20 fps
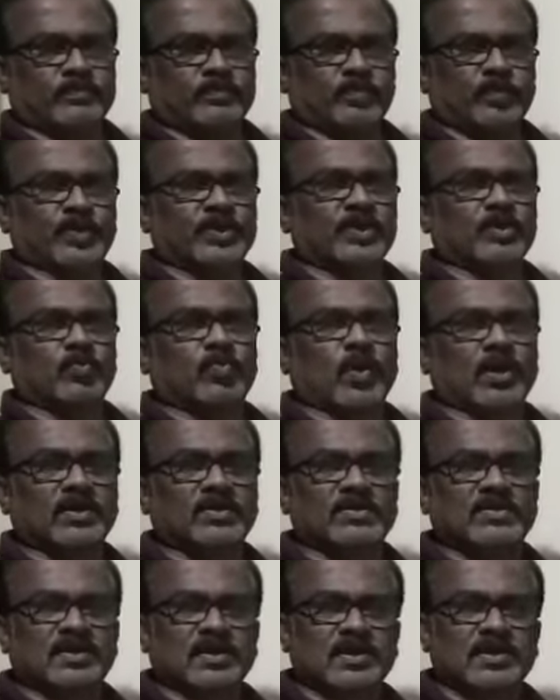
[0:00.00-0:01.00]
within one
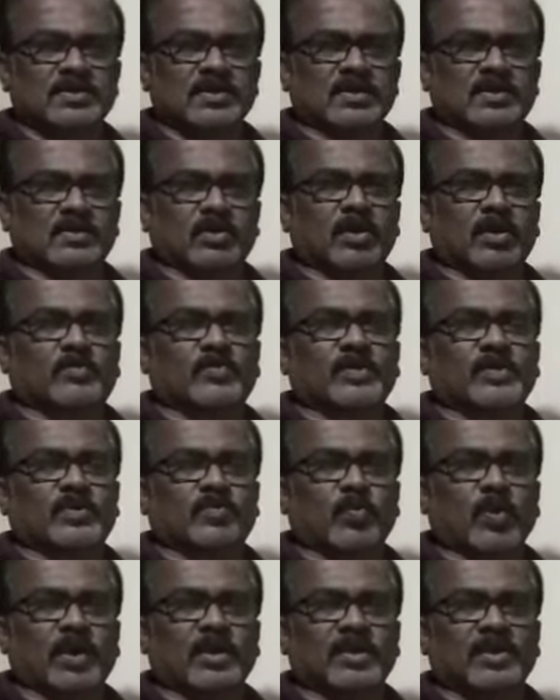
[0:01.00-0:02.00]
season or within
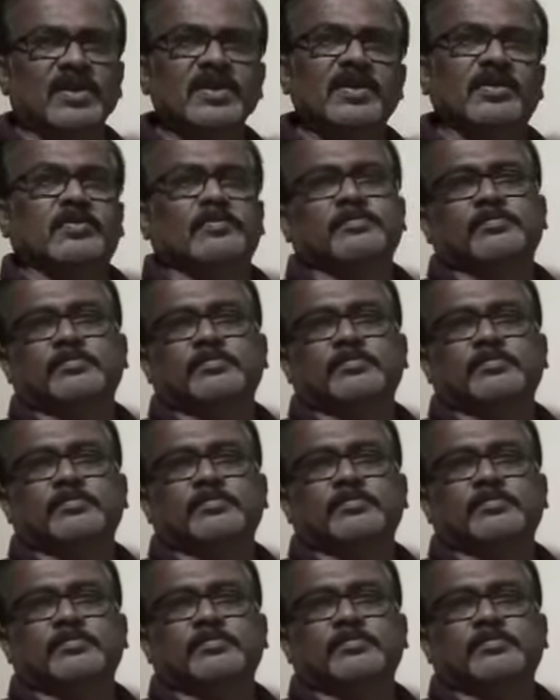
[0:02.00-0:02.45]
1 year.